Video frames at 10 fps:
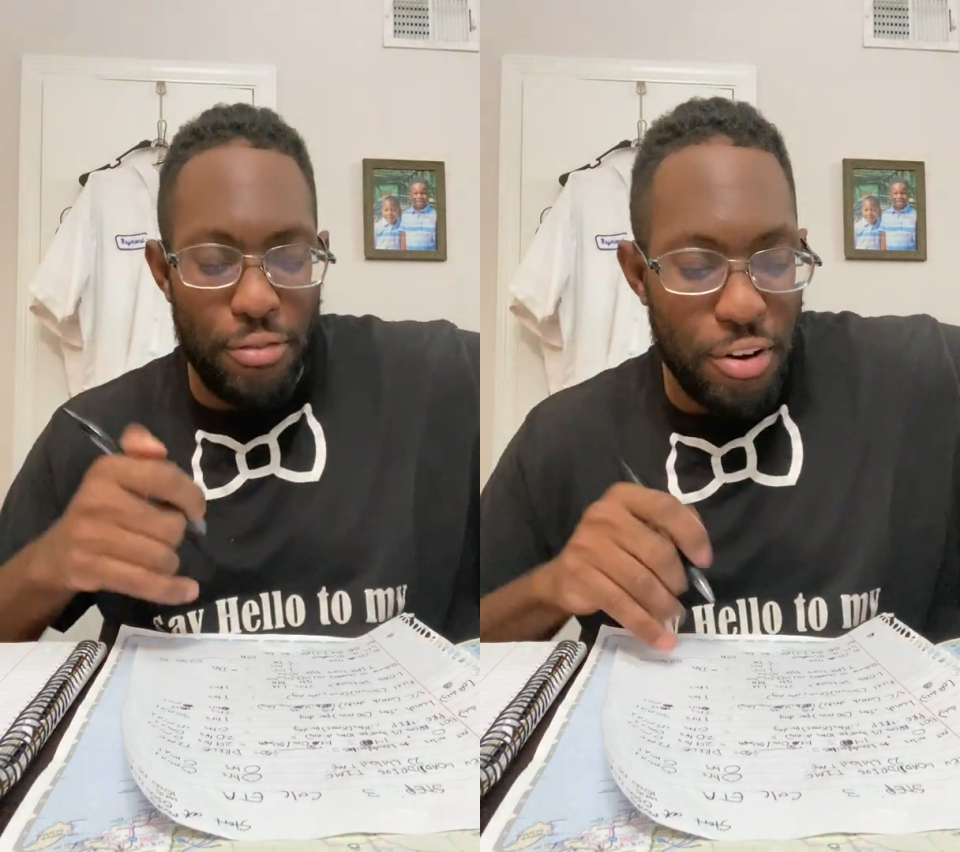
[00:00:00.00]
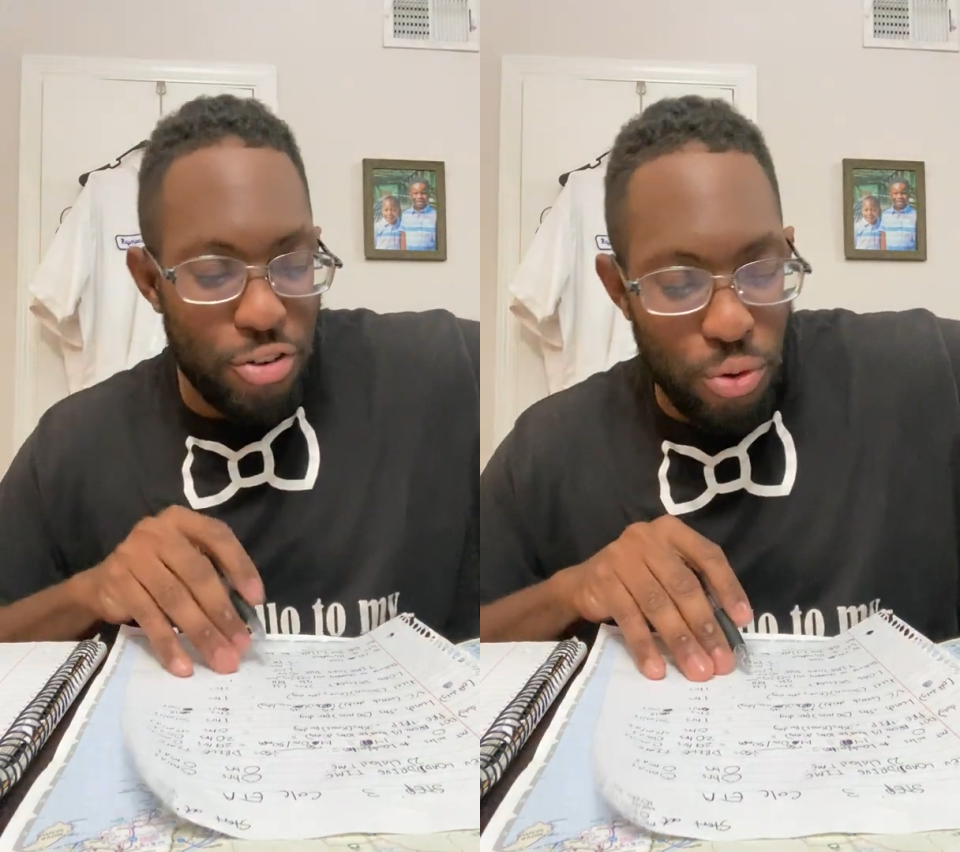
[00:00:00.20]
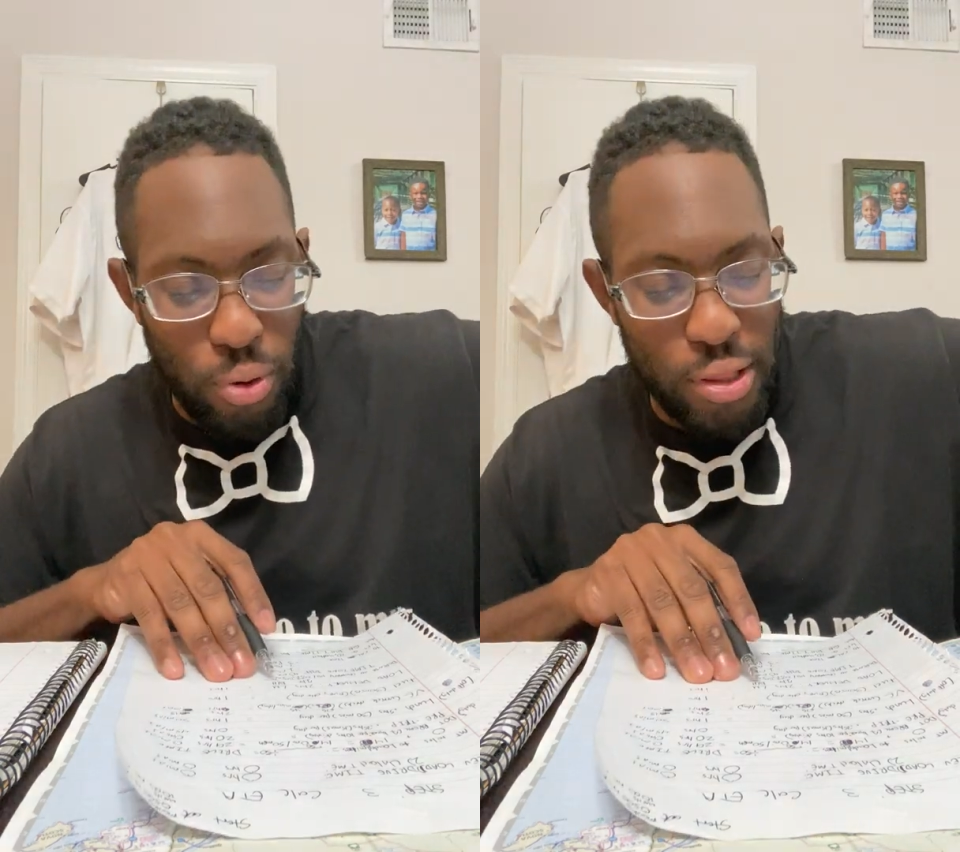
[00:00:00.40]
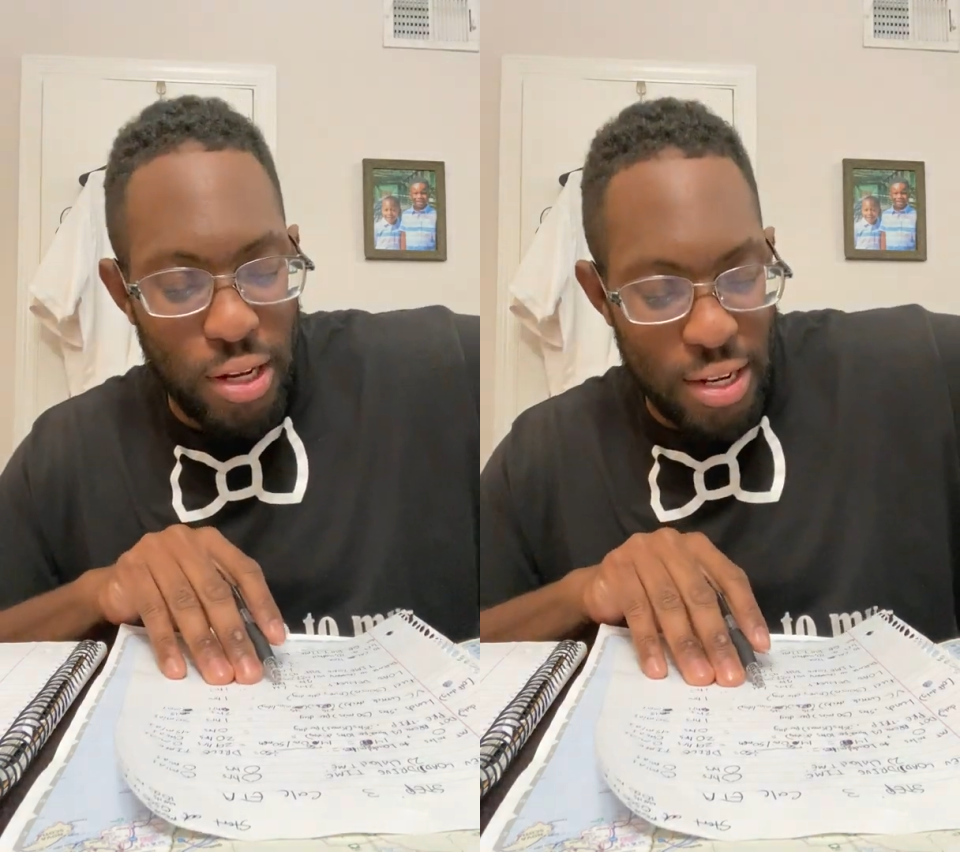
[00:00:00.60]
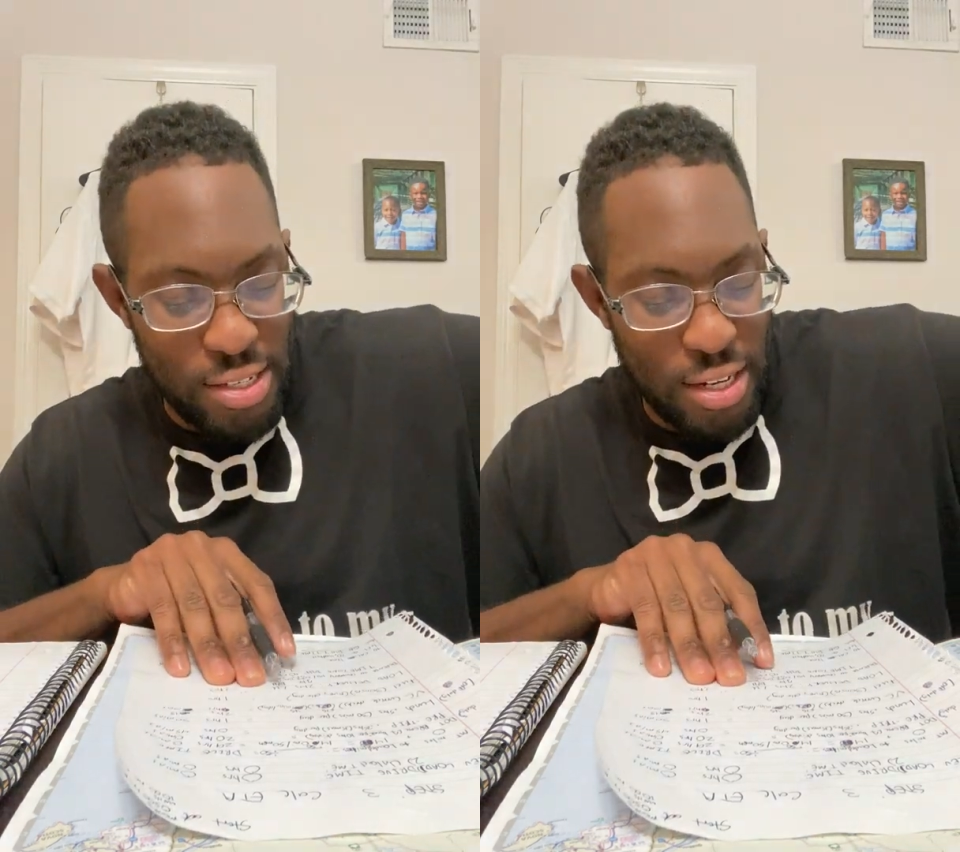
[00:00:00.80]
original one
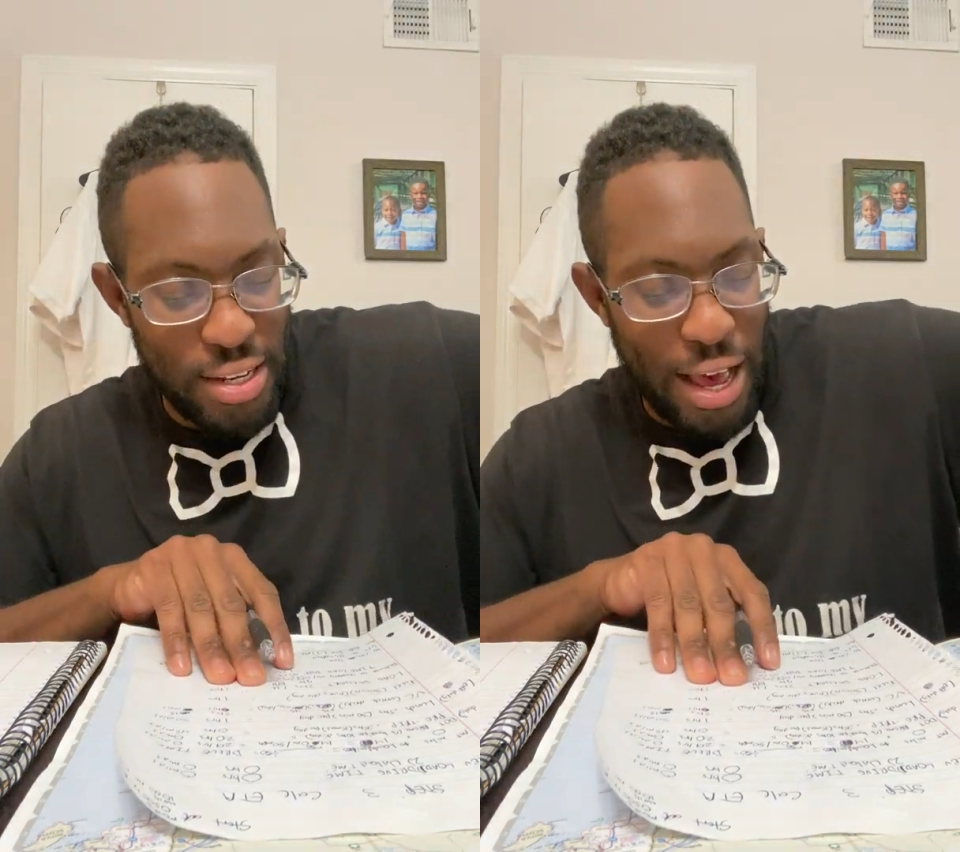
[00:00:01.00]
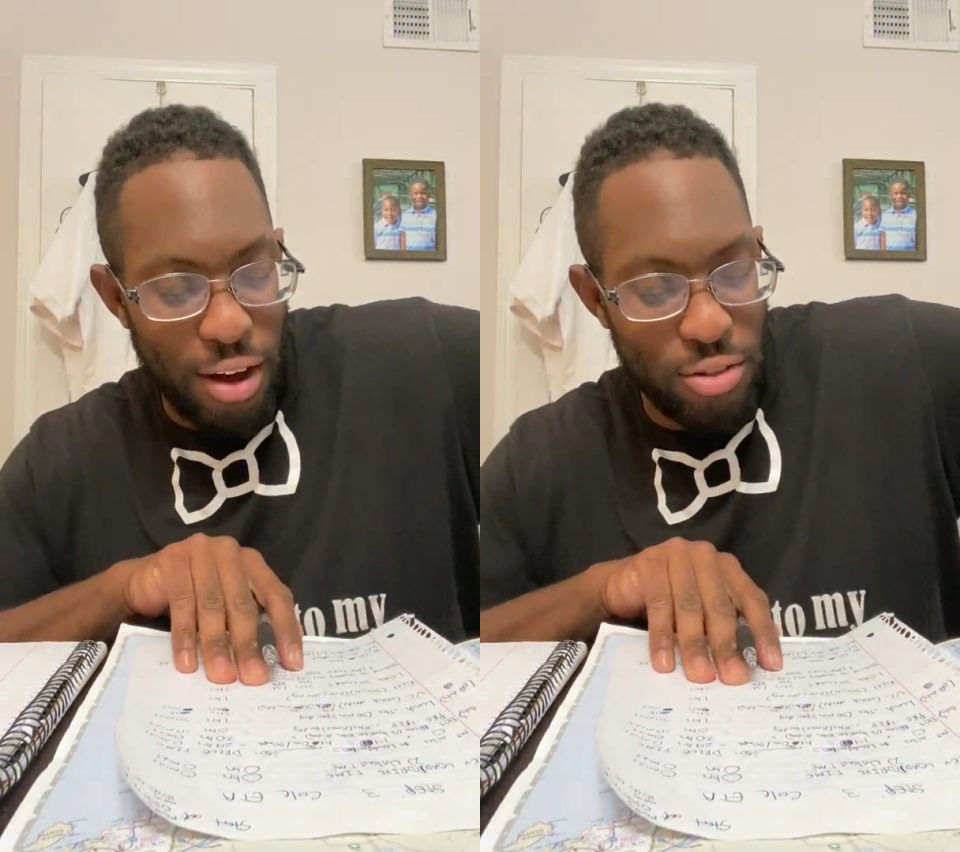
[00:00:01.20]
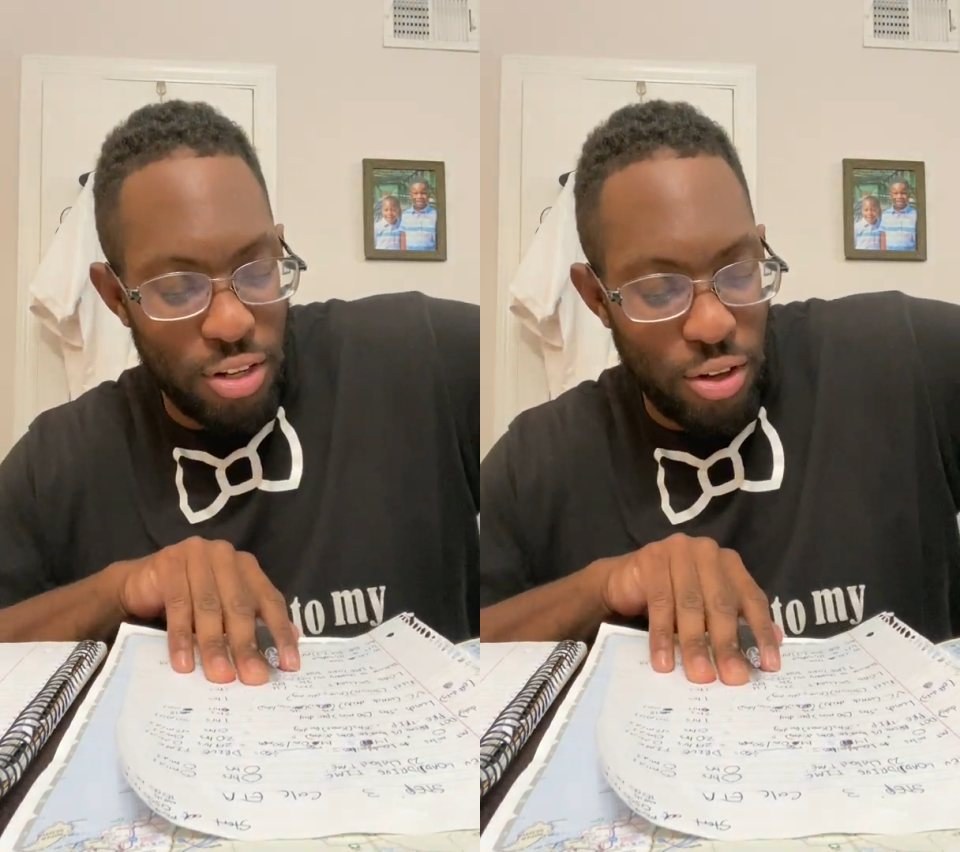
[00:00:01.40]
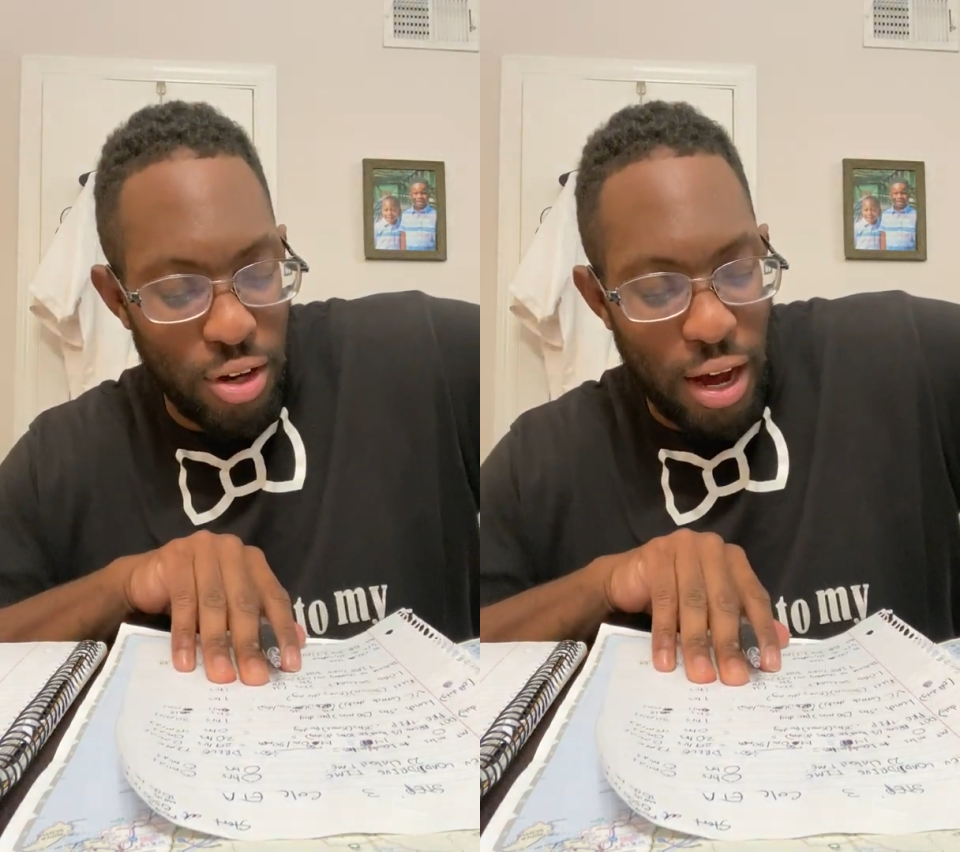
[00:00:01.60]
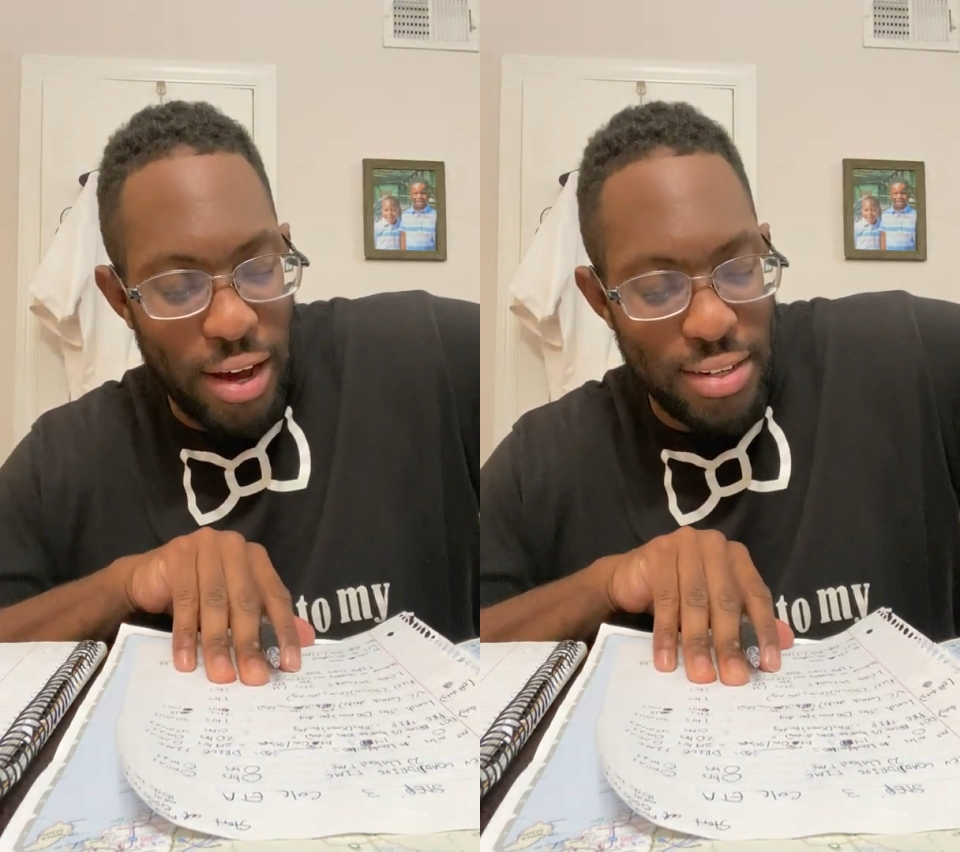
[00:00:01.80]
that I sent out to you
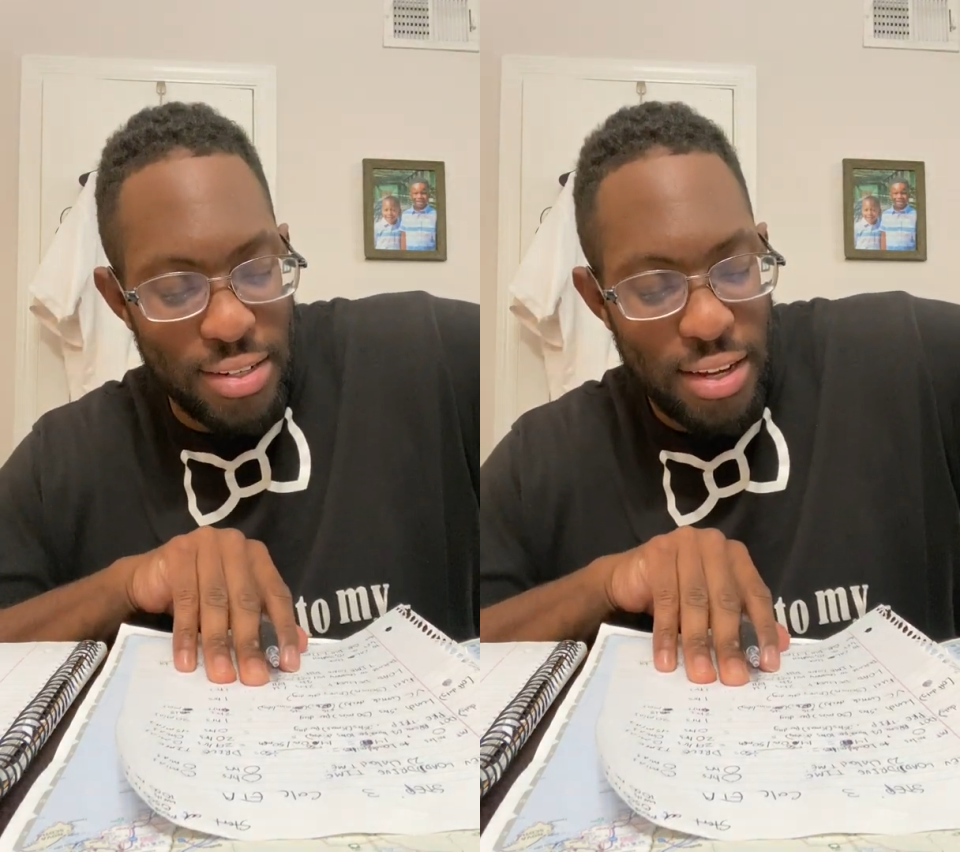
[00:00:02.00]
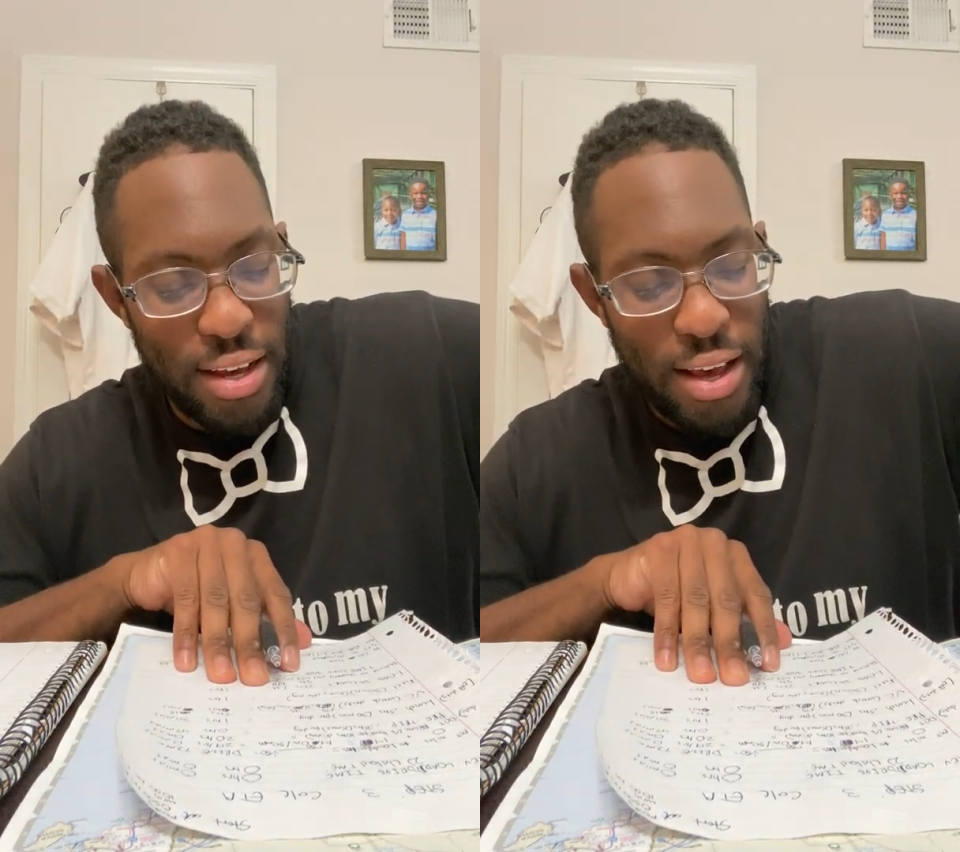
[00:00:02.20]
guys,